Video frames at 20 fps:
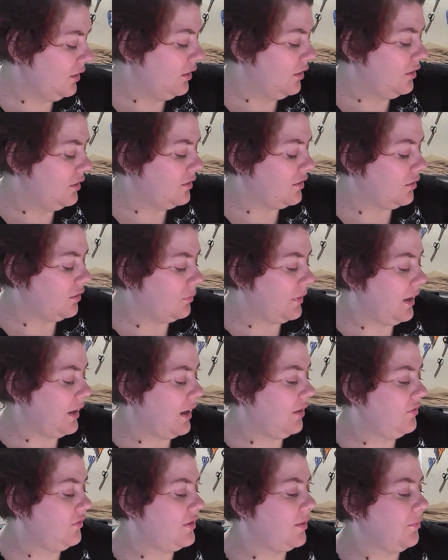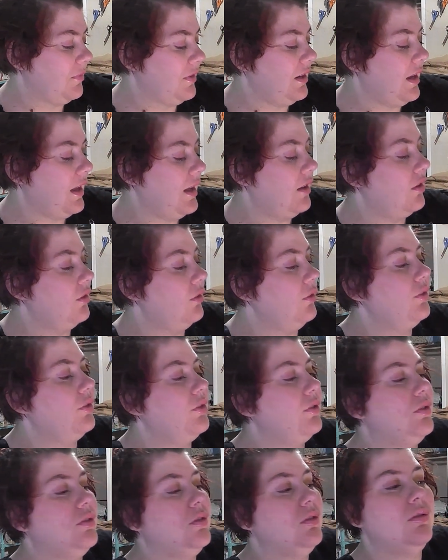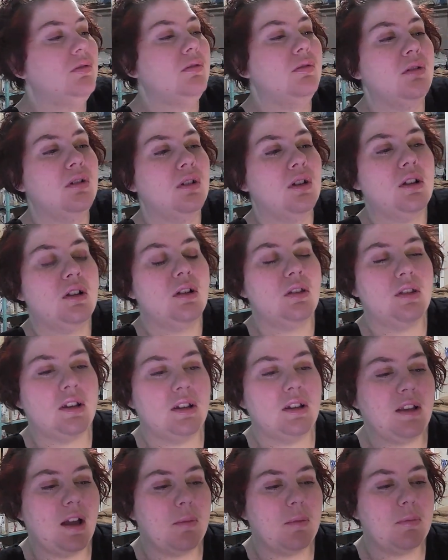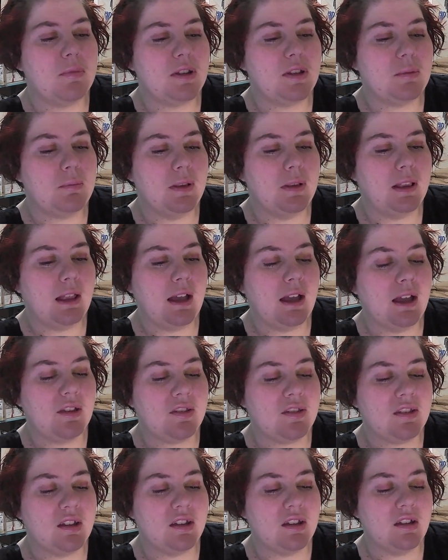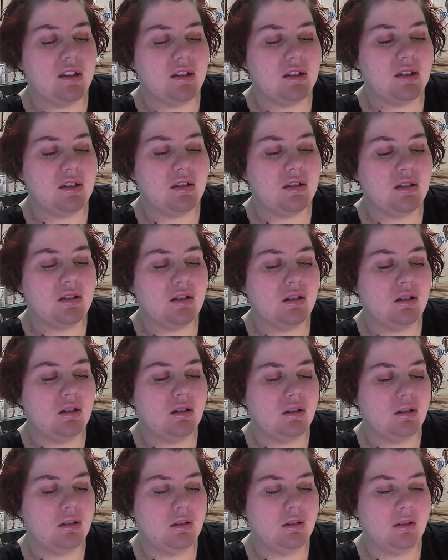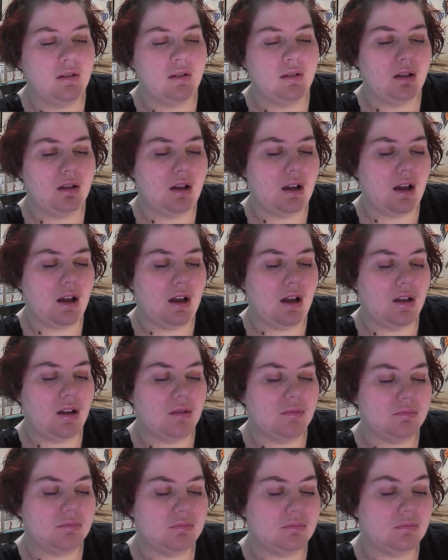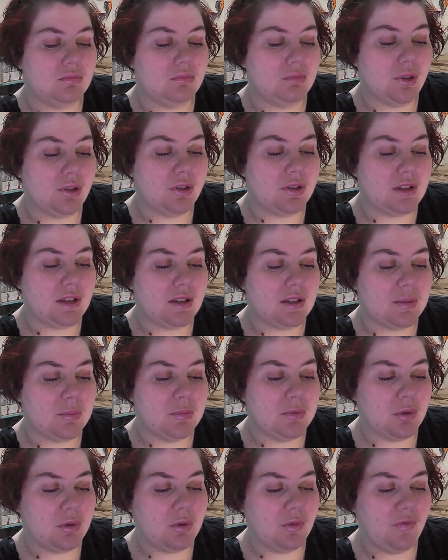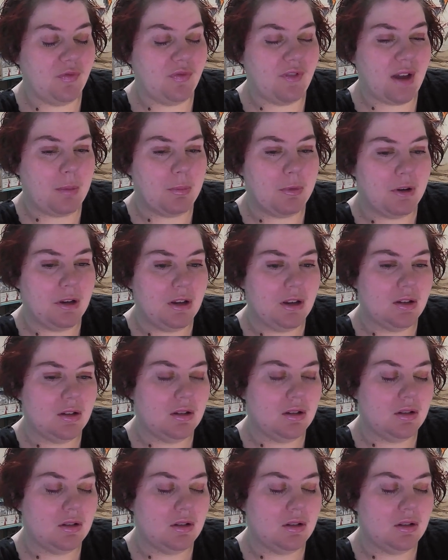so, we have something else that comes in plastic. Um, looks like some sort of fabric.